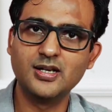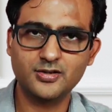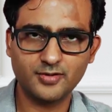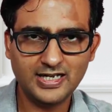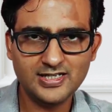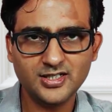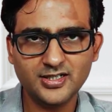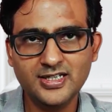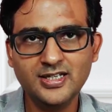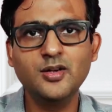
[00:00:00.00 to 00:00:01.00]
Try
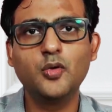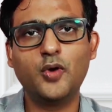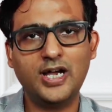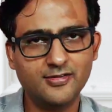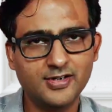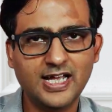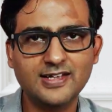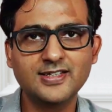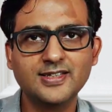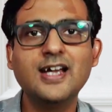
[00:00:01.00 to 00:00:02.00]
studying while
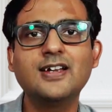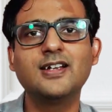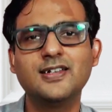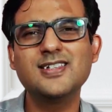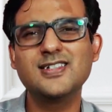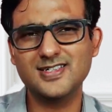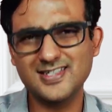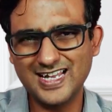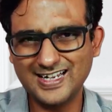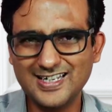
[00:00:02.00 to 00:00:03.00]
realizing that it is
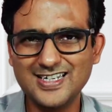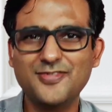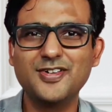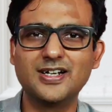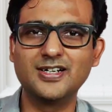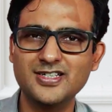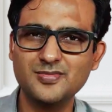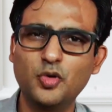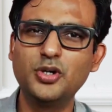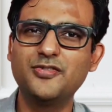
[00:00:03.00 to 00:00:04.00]
slightly difficult. It is
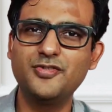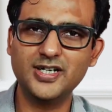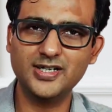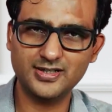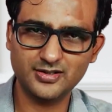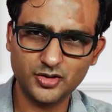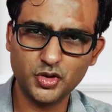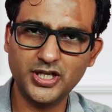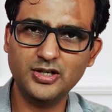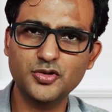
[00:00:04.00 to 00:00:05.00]
more difficult
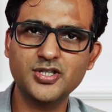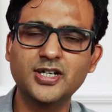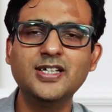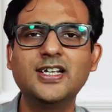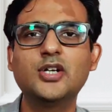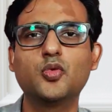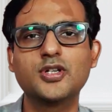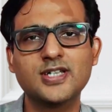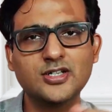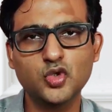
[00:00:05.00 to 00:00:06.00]
today to study than it
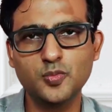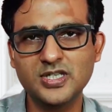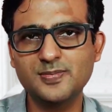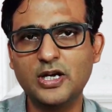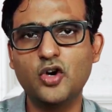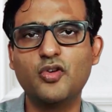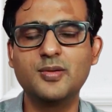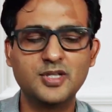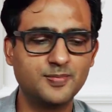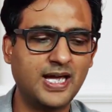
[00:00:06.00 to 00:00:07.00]
was like two months back or one
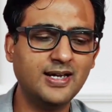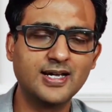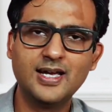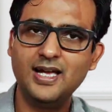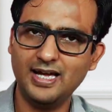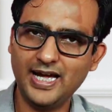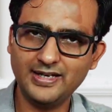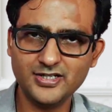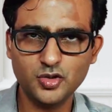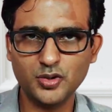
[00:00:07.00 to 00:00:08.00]
month back, and
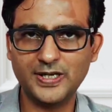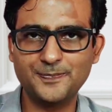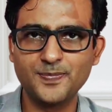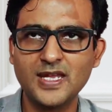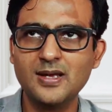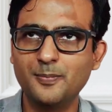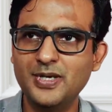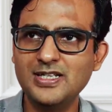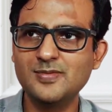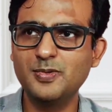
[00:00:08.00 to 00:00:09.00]
it's okay.
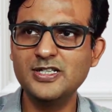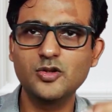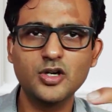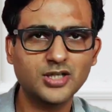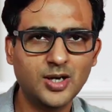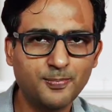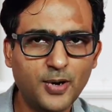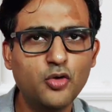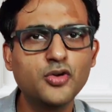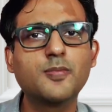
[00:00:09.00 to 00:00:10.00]
Please, please do not
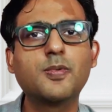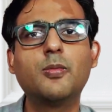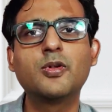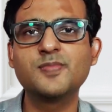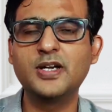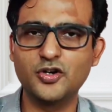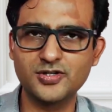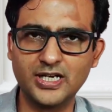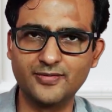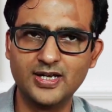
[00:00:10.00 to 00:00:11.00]
compound your problems by
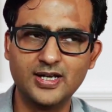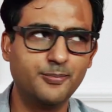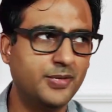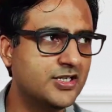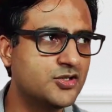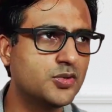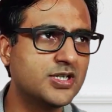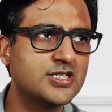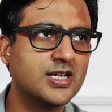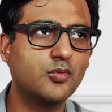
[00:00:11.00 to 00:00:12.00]
yourself. Many
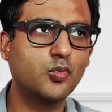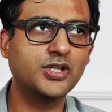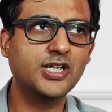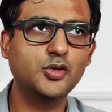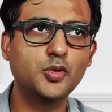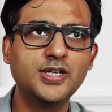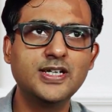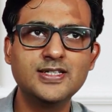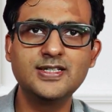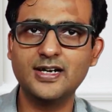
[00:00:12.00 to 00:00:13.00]
students are what they are doing
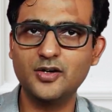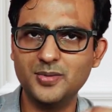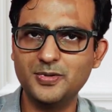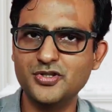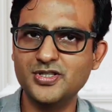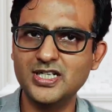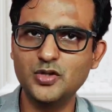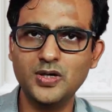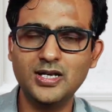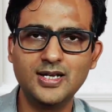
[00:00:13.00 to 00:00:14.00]
is they are not able to study
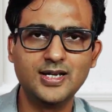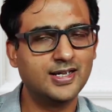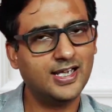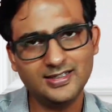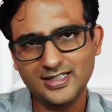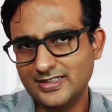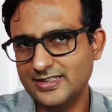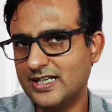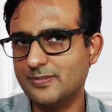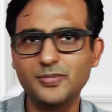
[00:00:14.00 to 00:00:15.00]
well, and then they
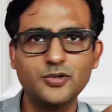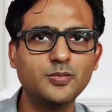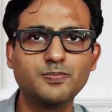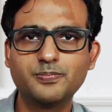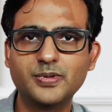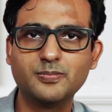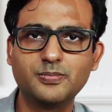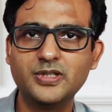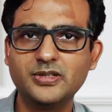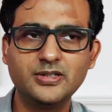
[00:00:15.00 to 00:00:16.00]
are you know
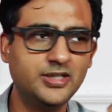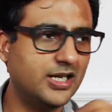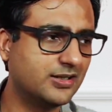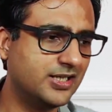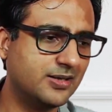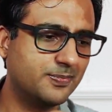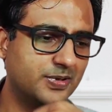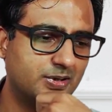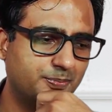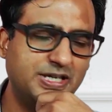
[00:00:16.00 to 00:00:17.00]
they are they
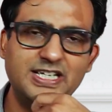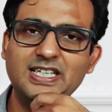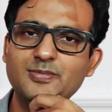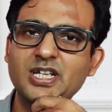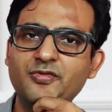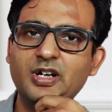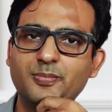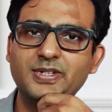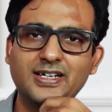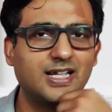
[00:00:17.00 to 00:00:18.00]
are beating themselves
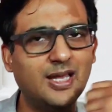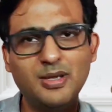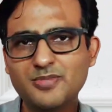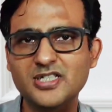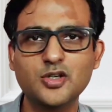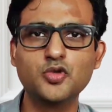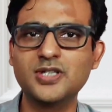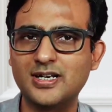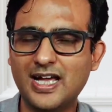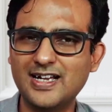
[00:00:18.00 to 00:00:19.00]
up that I'm I'm such a
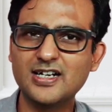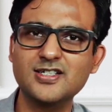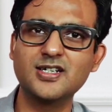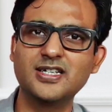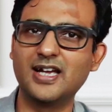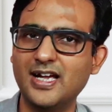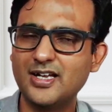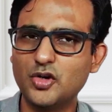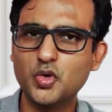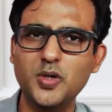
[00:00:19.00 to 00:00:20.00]
loser. I can't study. I
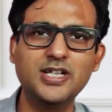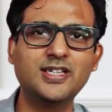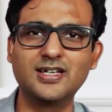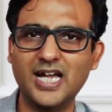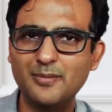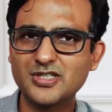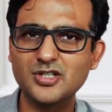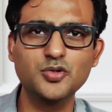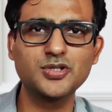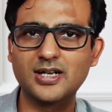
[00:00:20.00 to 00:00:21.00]
cannot do anything. I'm such a
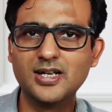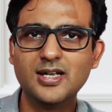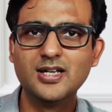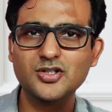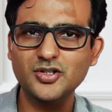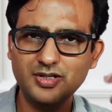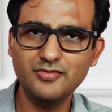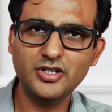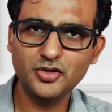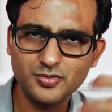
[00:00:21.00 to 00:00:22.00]
loser. So when
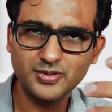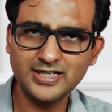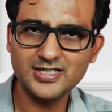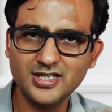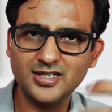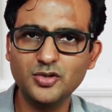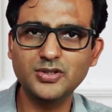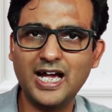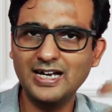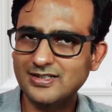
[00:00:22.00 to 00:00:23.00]
when you get stuck into
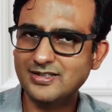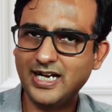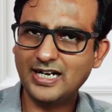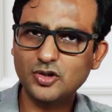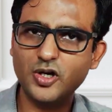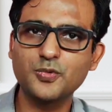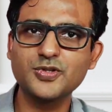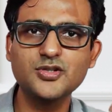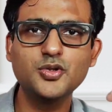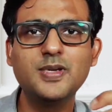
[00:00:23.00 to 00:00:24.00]
that that thought
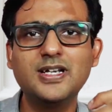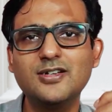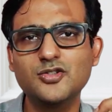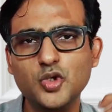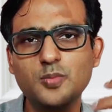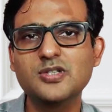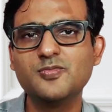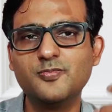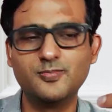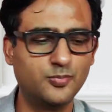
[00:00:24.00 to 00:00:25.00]
process, you make it so much
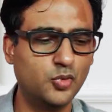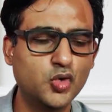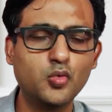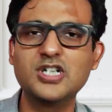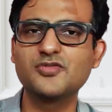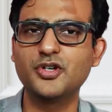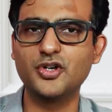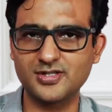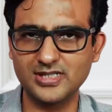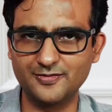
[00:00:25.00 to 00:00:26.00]
more worse for
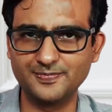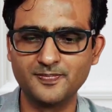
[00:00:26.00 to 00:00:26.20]
yourself.